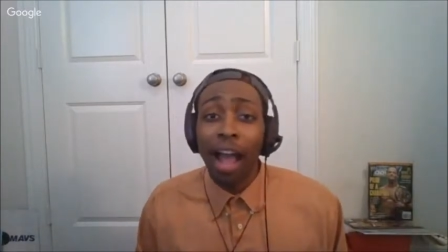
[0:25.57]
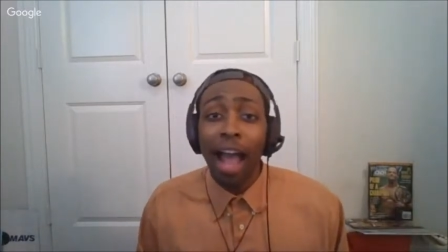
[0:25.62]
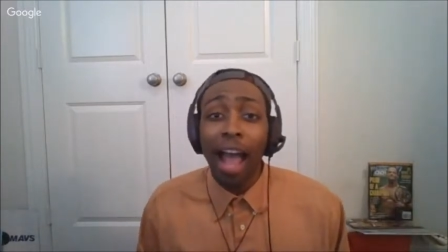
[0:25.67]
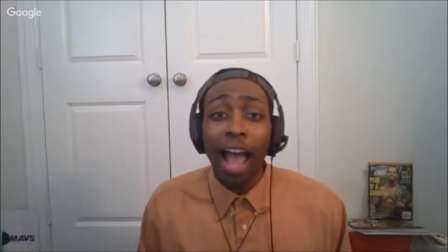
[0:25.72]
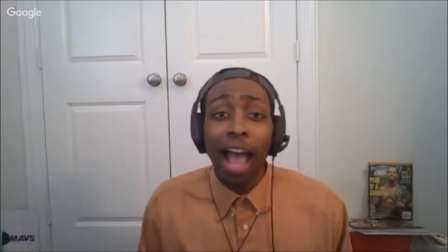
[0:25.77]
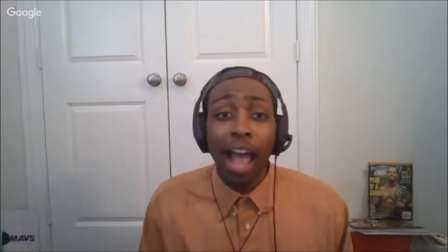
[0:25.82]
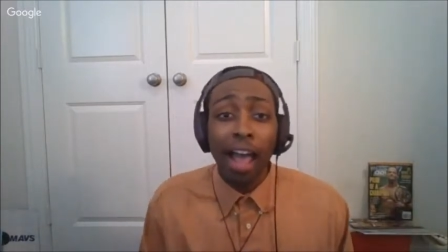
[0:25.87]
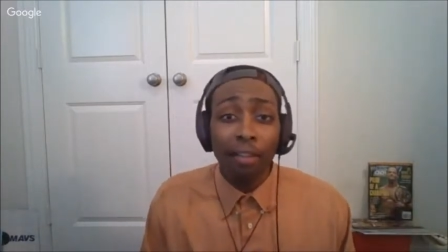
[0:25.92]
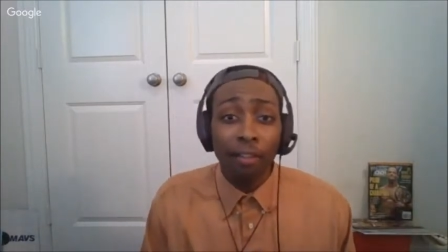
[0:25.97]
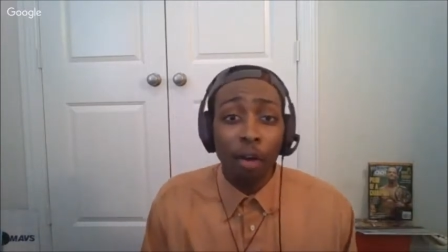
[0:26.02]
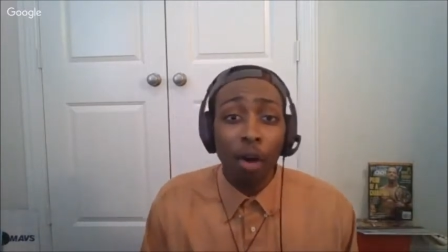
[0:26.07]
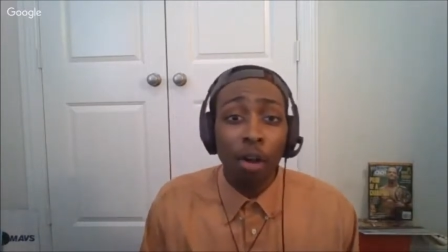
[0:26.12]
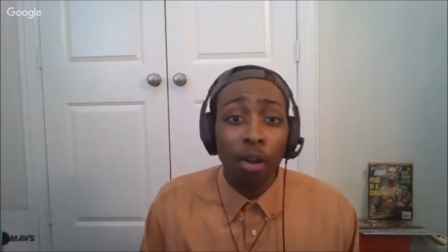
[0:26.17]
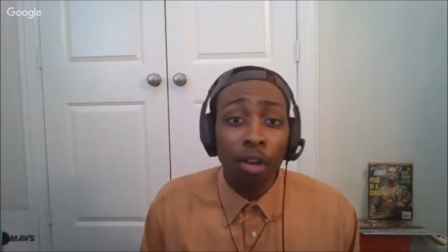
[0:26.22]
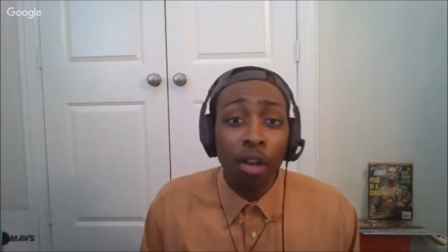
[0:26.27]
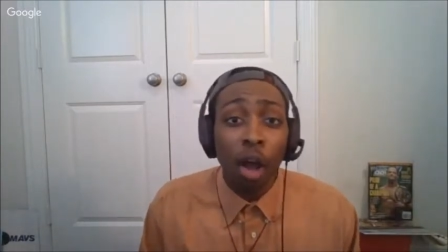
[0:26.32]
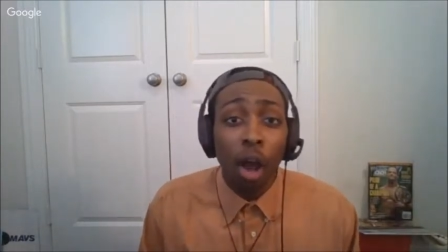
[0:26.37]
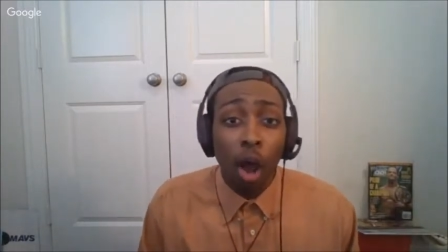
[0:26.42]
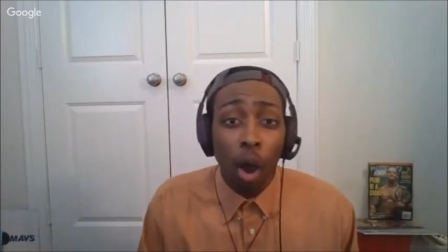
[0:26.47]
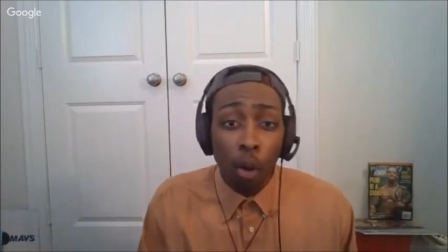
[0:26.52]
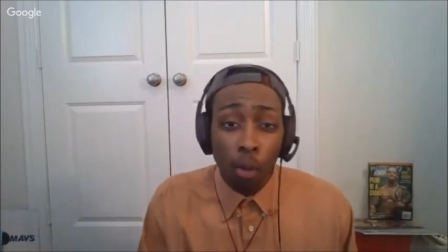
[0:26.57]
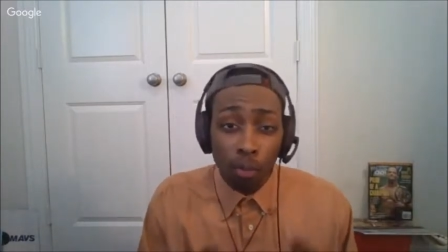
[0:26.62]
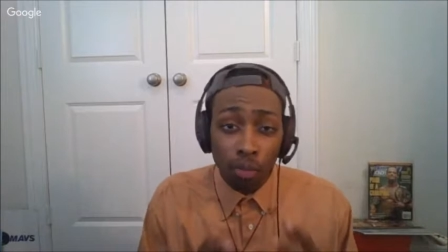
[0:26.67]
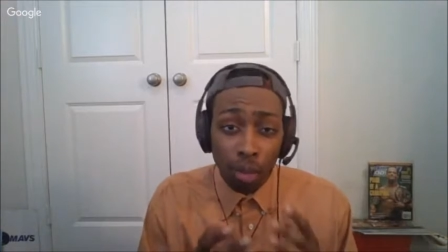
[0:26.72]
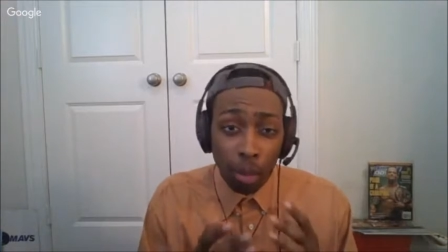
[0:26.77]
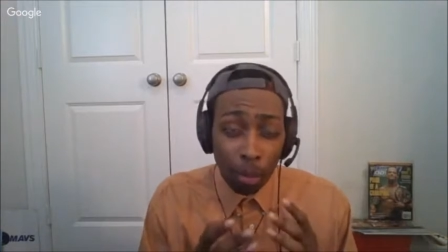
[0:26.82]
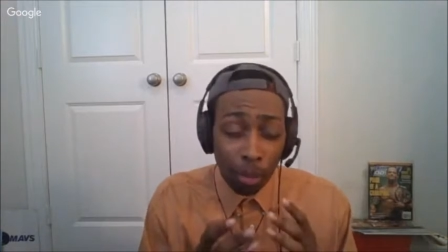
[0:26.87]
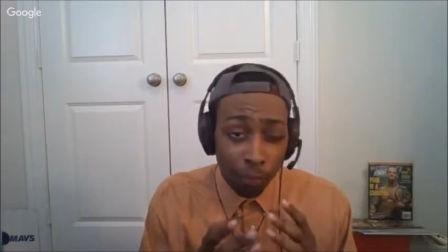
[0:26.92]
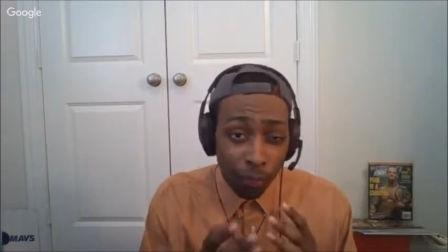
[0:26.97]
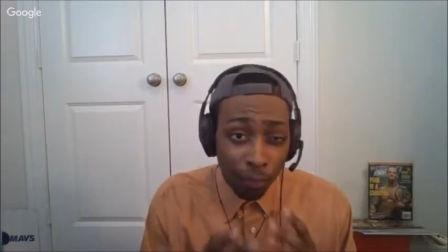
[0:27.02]
I have on a,
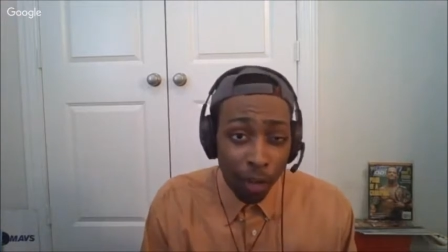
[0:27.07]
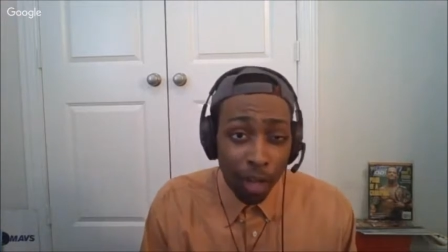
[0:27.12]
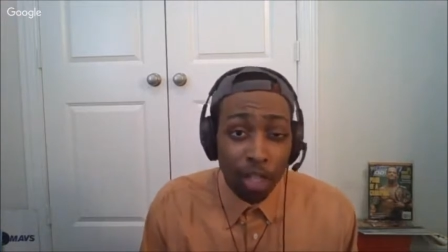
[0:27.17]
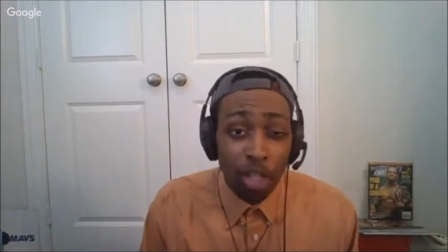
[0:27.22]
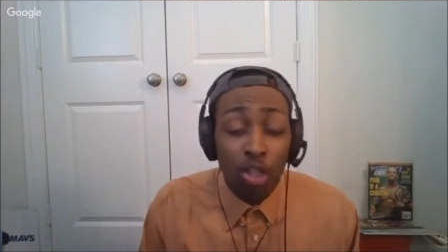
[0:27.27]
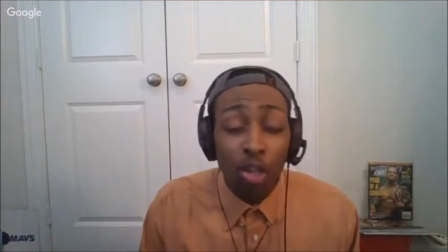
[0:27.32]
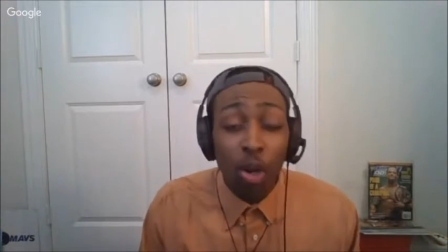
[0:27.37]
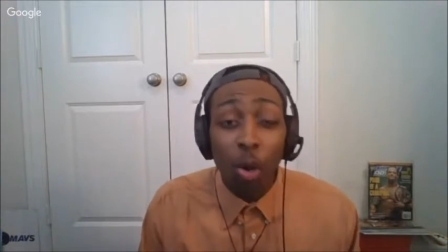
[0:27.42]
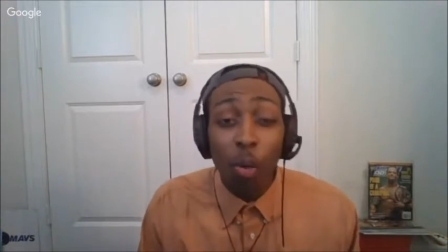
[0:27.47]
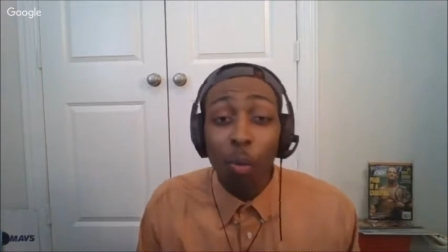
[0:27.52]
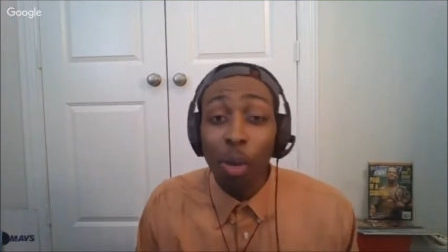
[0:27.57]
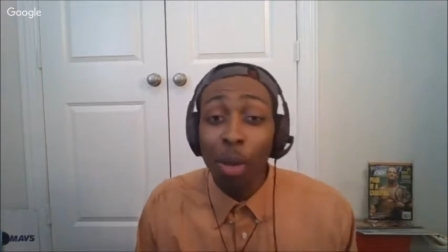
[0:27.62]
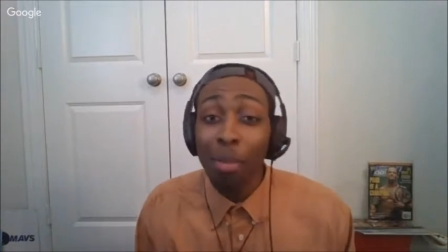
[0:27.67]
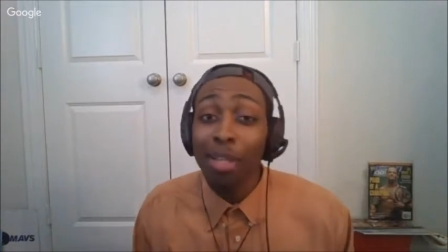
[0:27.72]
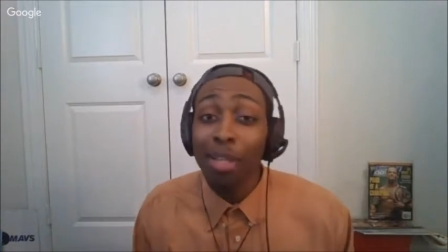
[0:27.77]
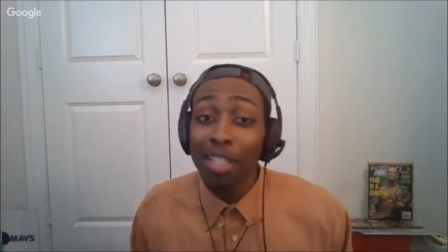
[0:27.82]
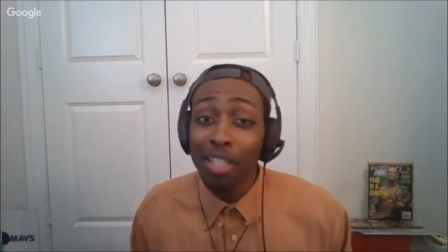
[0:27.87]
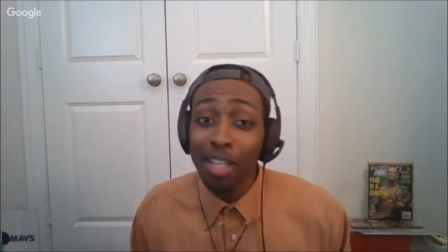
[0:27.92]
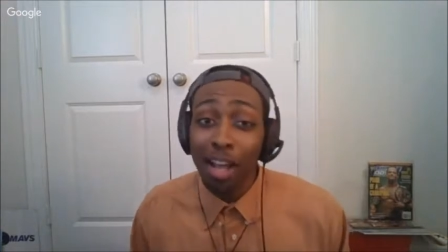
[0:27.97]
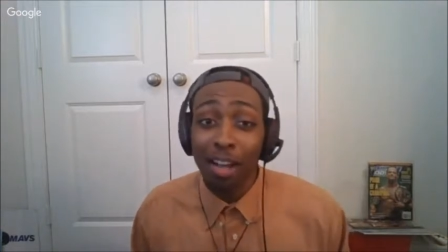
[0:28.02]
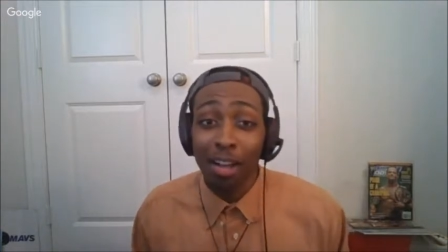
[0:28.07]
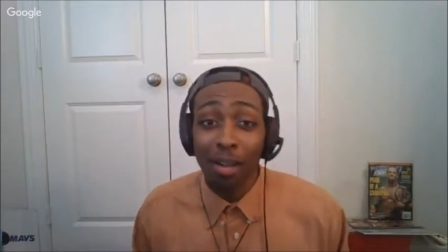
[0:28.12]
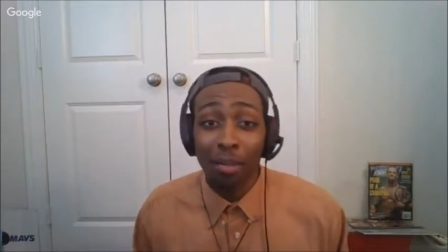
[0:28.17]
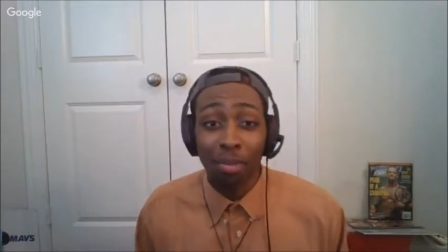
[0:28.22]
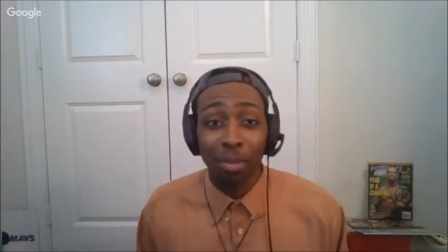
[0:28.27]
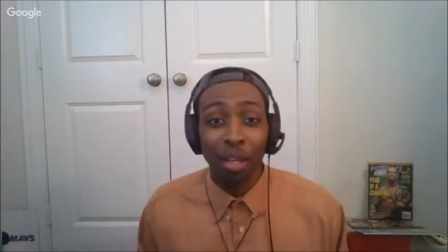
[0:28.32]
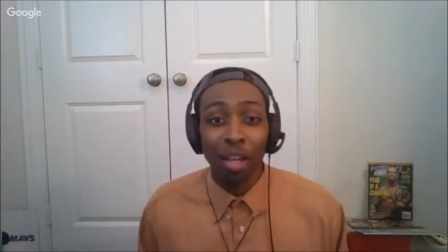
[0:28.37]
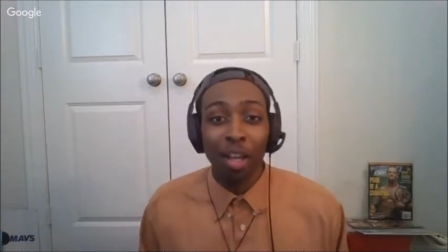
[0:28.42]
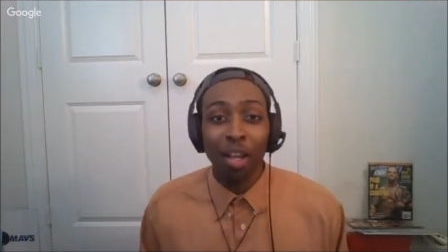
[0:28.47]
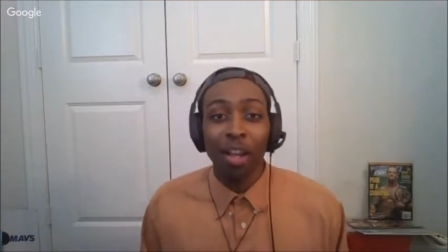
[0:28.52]
the professional women's soccer
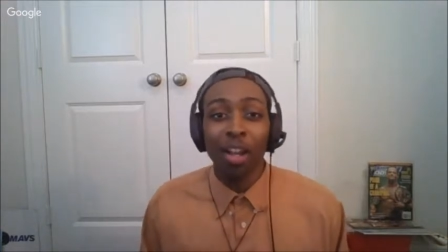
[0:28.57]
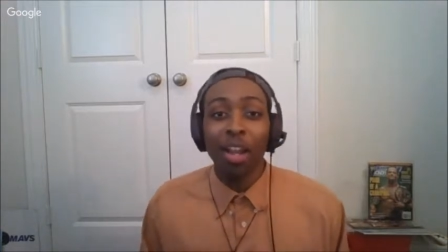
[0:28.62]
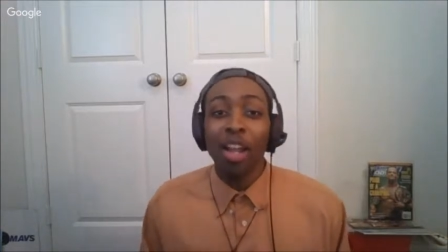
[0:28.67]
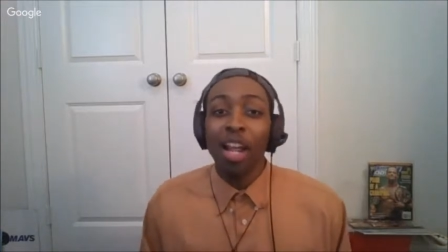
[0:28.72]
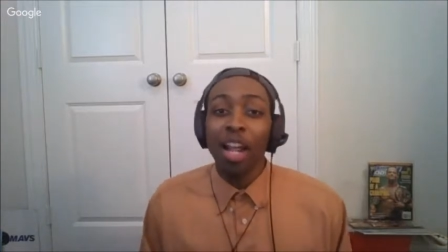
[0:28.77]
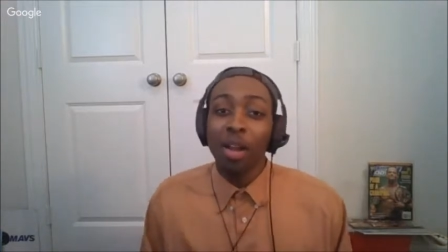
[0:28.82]
player,